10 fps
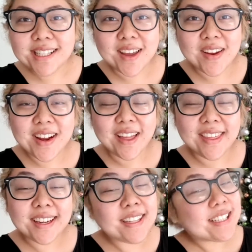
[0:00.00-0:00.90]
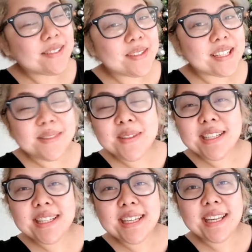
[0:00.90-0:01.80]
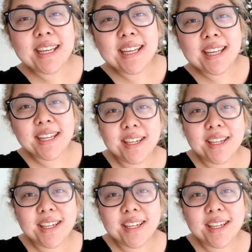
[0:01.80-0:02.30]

So we got the Christmas music in.